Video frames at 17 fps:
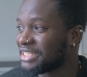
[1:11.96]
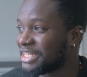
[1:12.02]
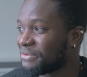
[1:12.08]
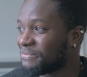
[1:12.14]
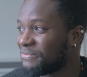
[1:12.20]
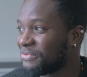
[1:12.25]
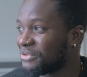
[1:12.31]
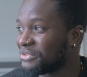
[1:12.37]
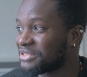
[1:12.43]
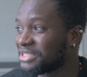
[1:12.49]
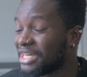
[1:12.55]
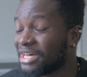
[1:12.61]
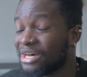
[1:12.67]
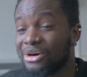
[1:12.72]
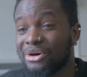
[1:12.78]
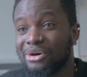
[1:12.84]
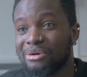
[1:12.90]
that I felt at
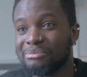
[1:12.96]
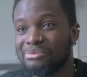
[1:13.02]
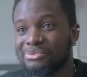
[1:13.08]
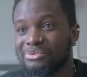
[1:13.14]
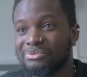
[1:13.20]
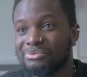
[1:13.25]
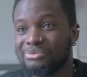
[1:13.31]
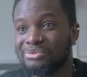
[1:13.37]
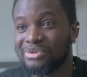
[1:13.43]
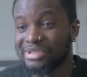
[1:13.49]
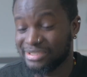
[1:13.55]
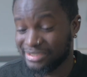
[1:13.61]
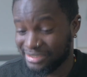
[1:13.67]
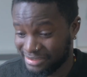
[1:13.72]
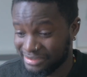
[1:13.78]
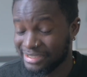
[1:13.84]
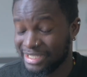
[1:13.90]
home
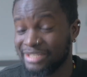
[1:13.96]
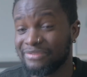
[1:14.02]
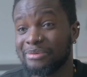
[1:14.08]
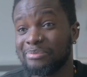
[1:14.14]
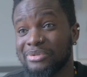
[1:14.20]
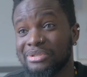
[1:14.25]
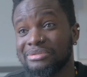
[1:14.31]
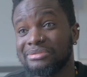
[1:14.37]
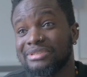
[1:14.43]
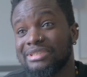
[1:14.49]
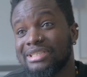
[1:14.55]
was Liverpool.